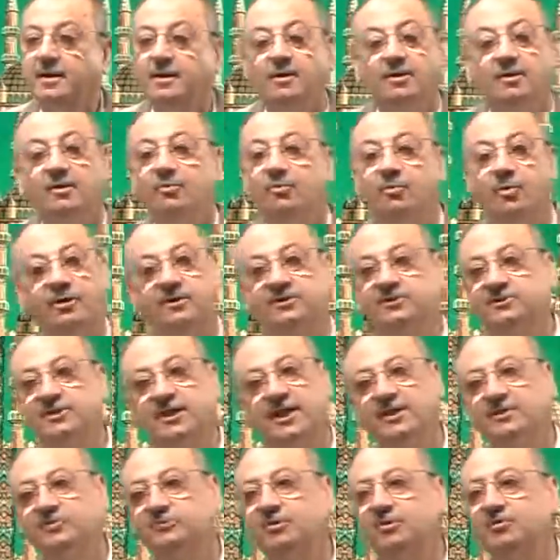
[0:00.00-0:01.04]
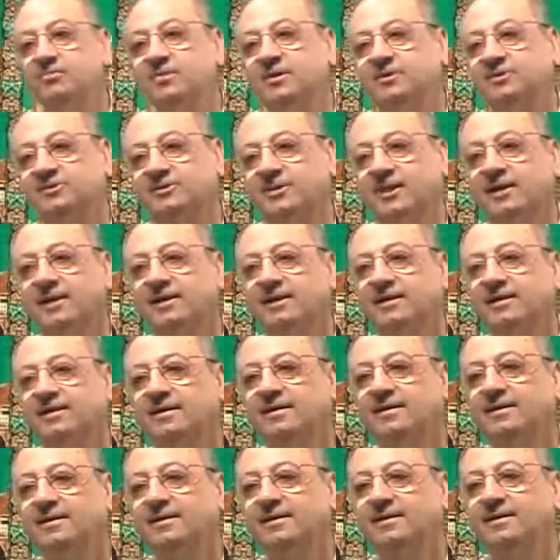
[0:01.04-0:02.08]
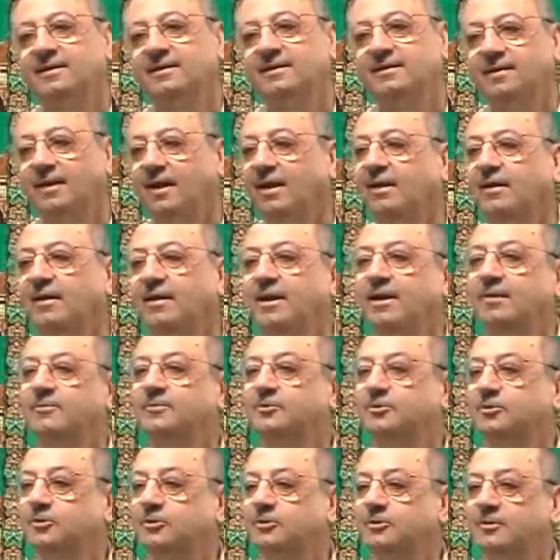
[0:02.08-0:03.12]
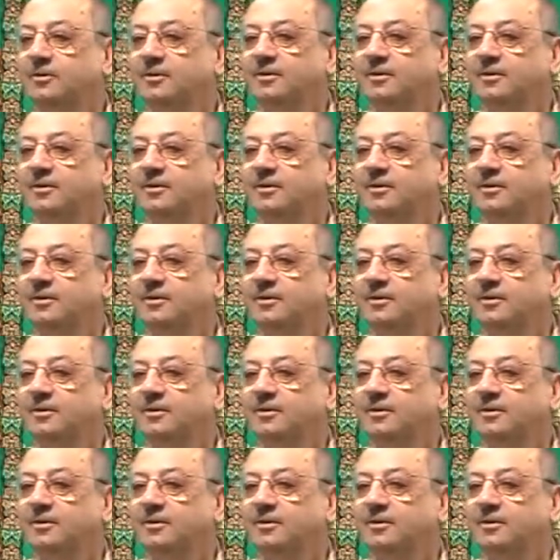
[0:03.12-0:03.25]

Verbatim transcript: What is the actual master? Kalamtu,